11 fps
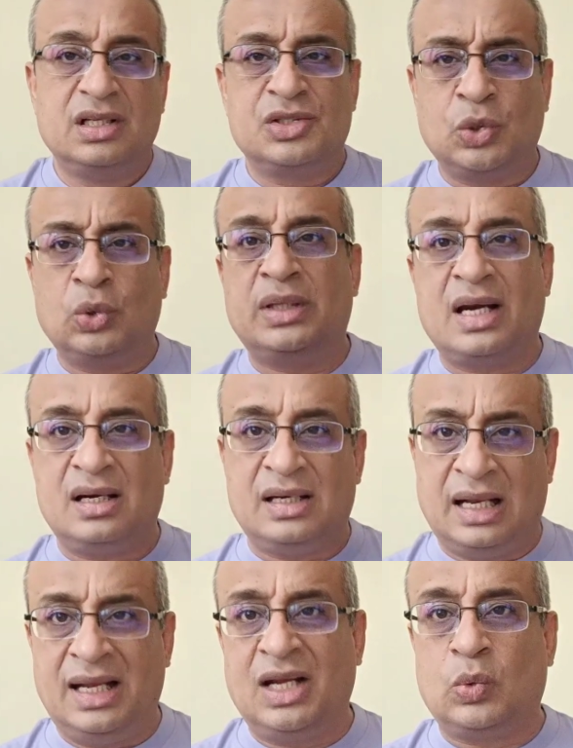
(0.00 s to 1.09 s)
So there are
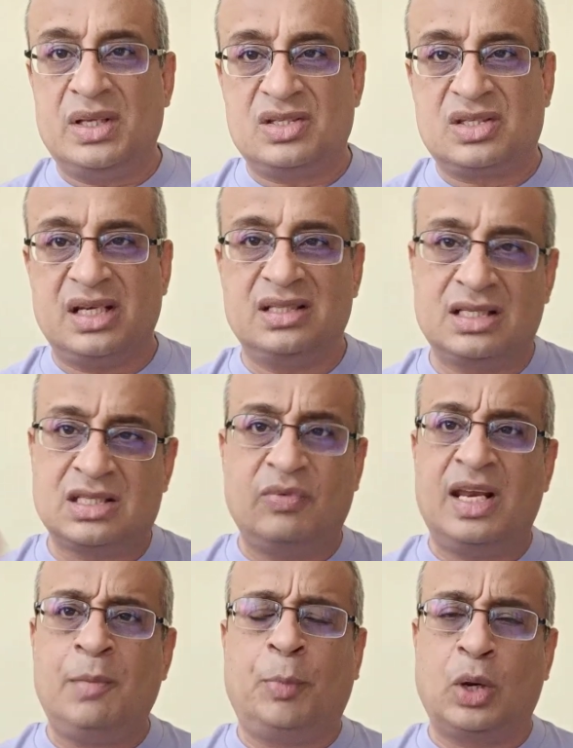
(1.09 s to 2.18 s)
delinquencies. It's a
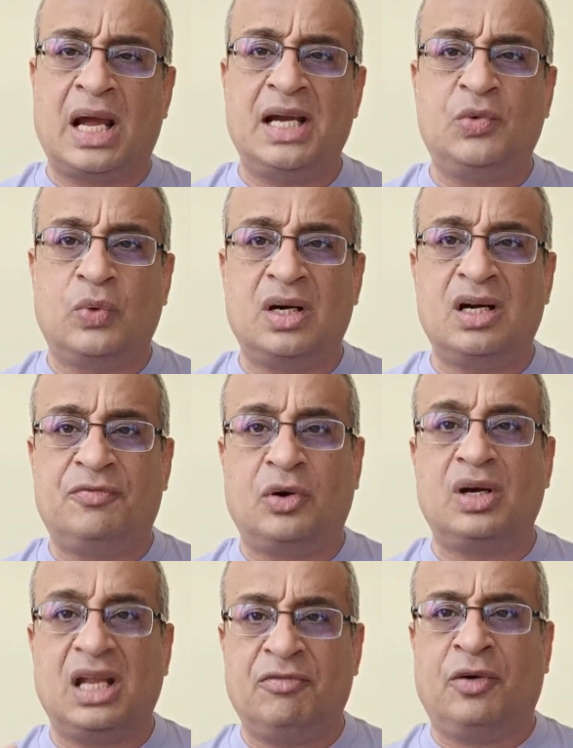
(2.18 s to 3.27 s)
very polite word
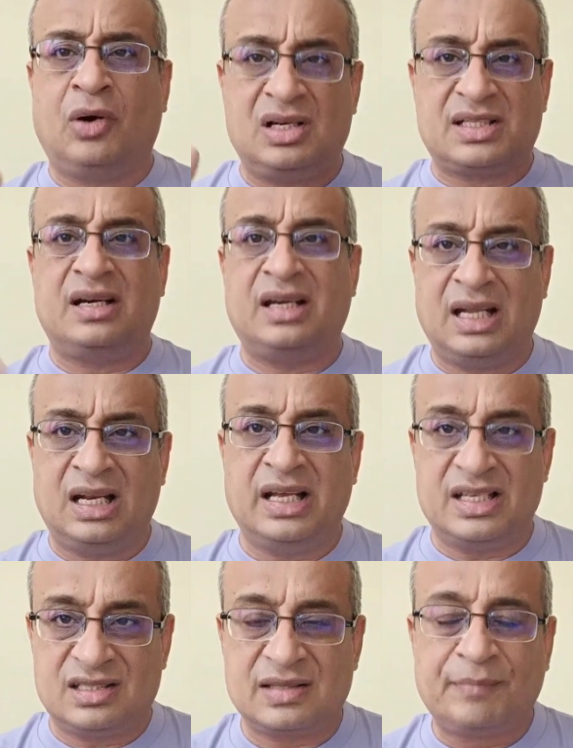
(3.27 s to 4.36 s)
for defaults and
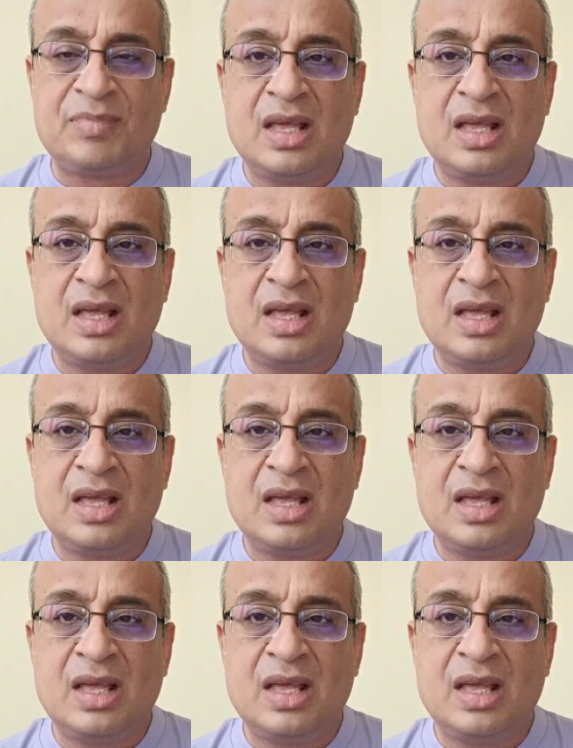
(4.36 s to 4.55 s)
delays.